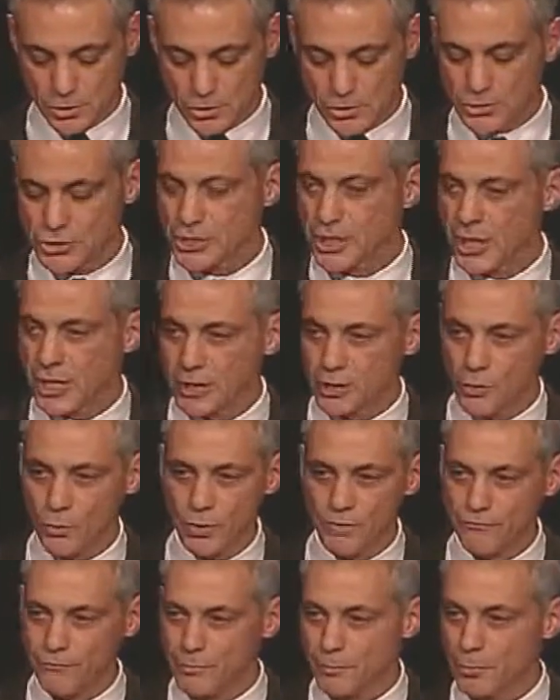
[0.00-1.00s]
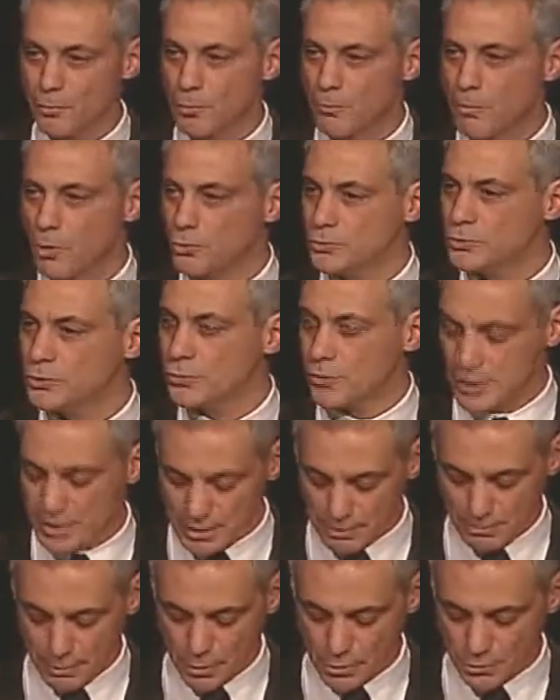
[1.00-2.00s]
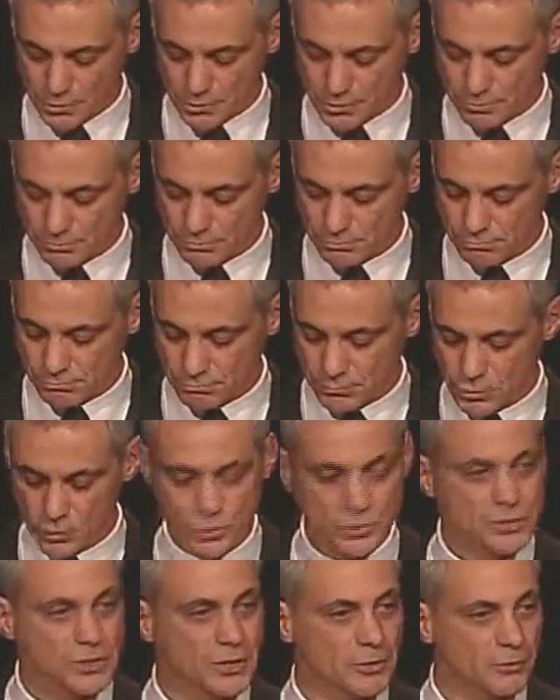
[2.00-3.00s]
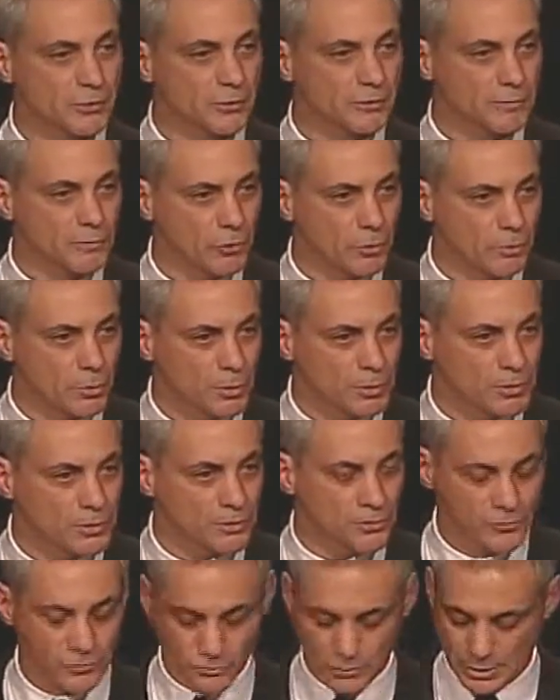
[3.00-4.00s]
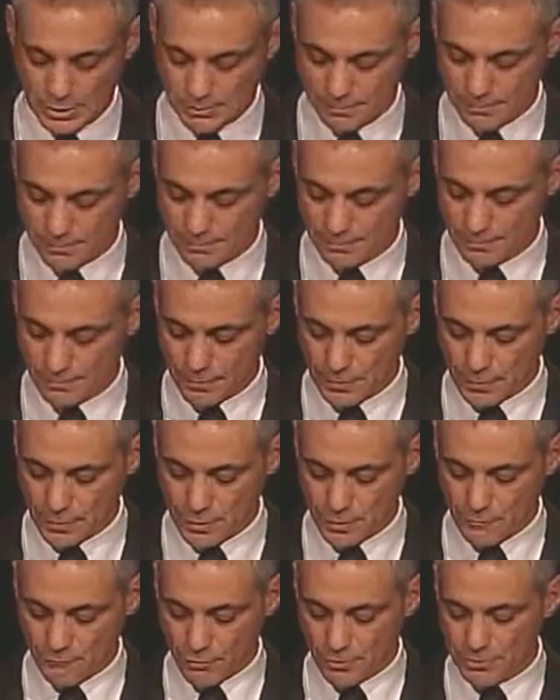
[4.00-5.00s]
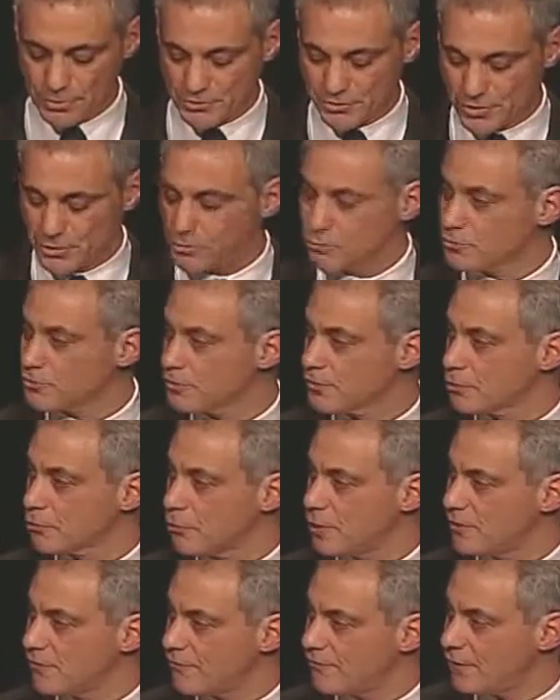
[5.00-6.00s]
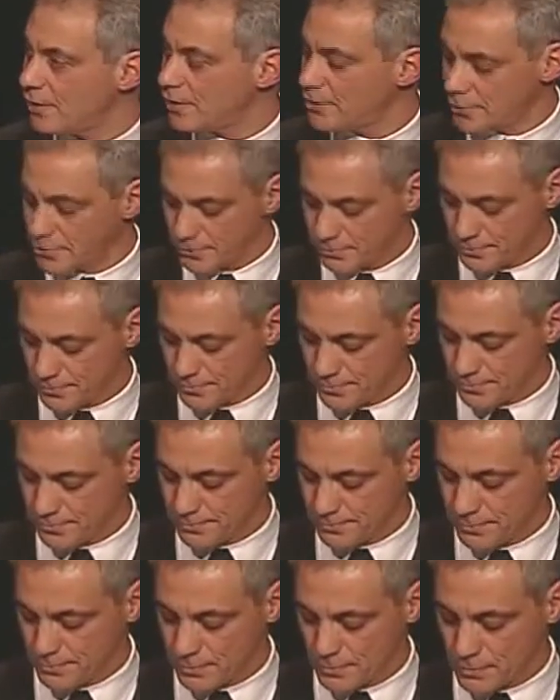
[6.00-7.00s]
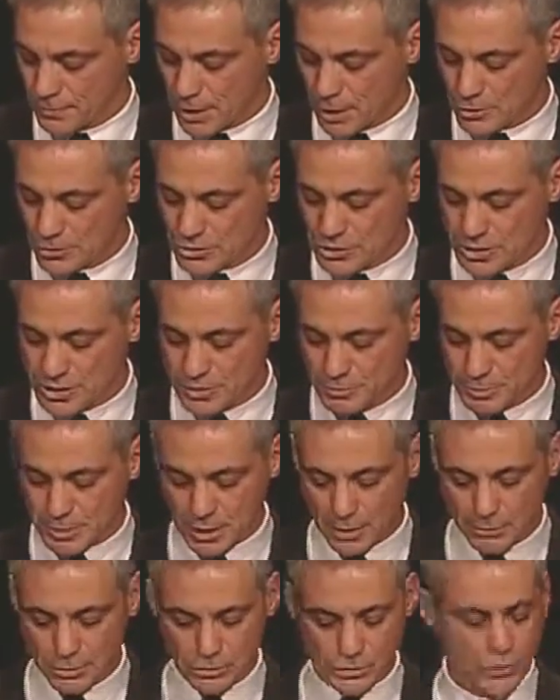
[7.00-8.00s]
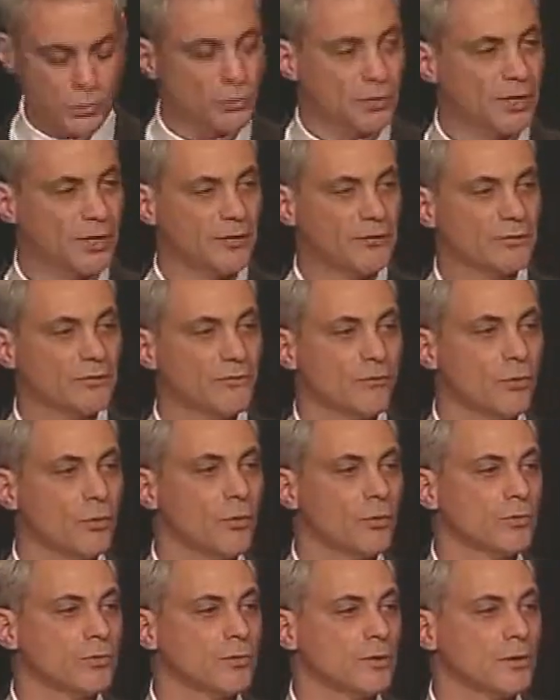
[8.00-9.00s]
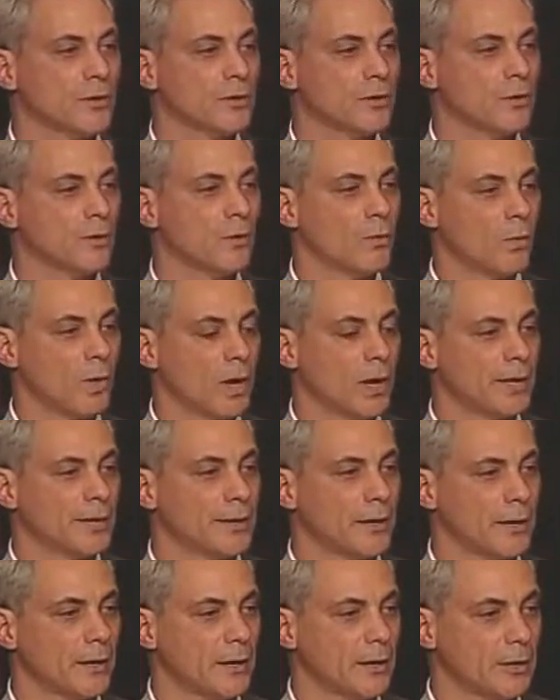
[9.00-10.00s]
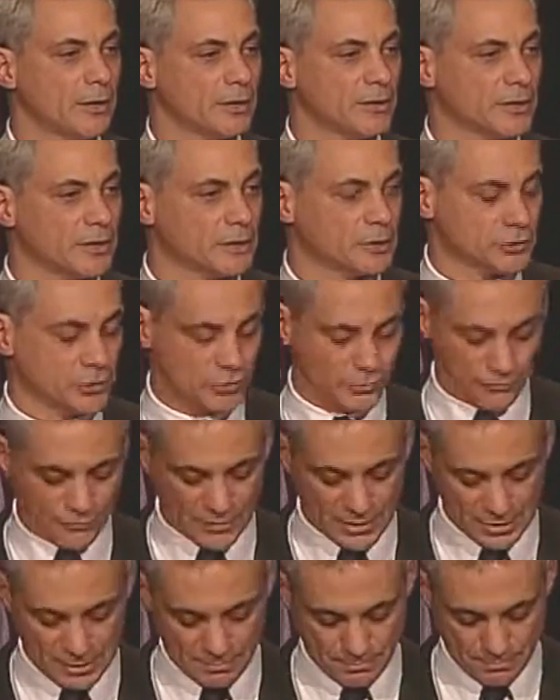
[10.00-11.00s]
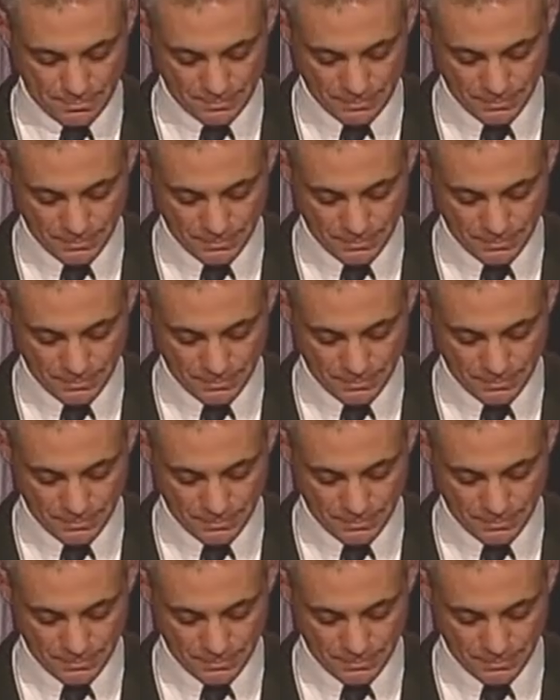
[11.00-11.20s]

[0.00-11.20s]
Chicago went from a remote trading post to a center of global industry. From the cinders of the Great Fire our city has become a showcase of worldwide architectural fame.